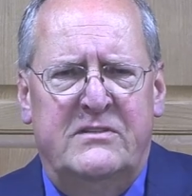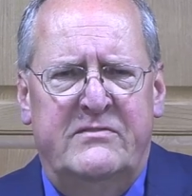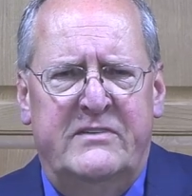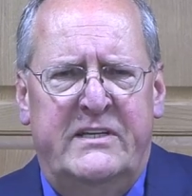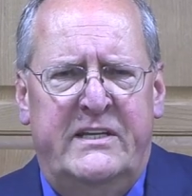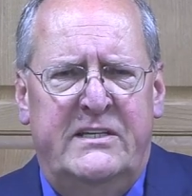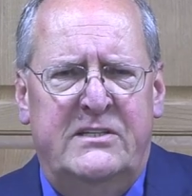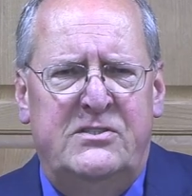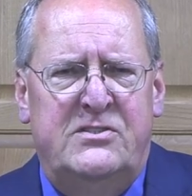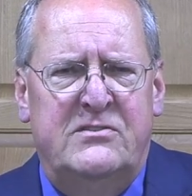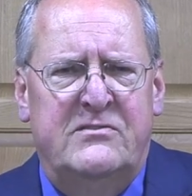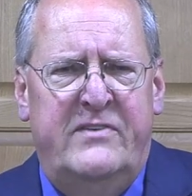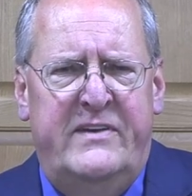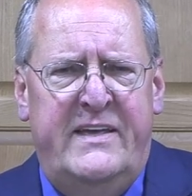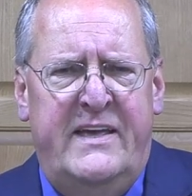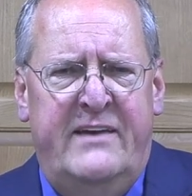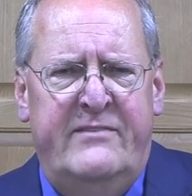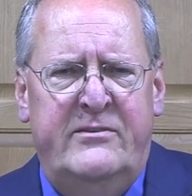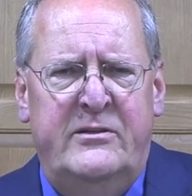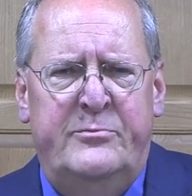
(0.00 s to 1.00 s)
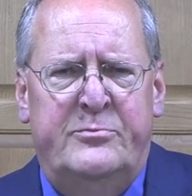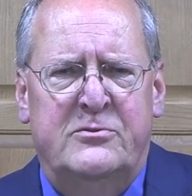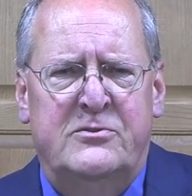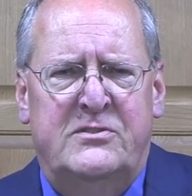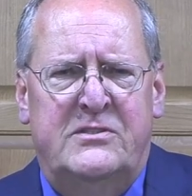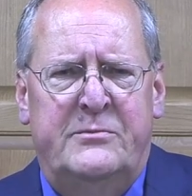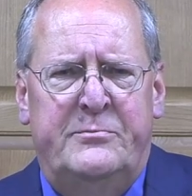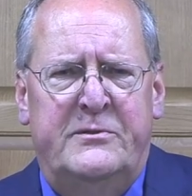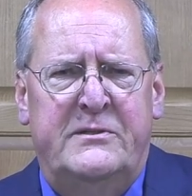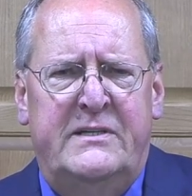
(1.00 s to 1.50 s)
of an inch of heavy
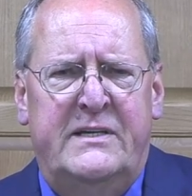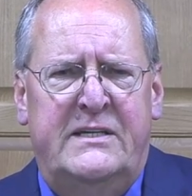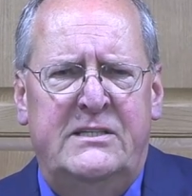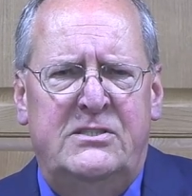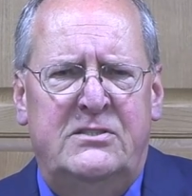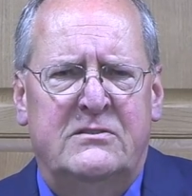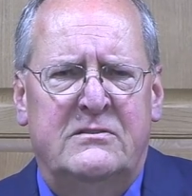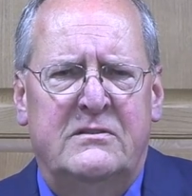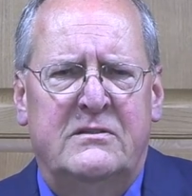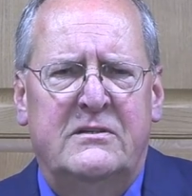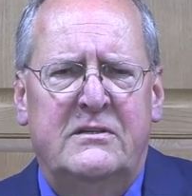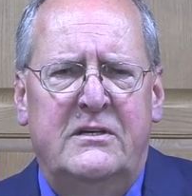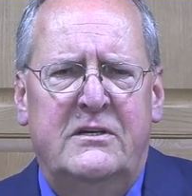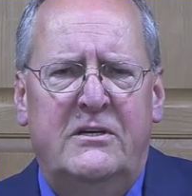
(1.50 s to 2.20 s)
precipitation,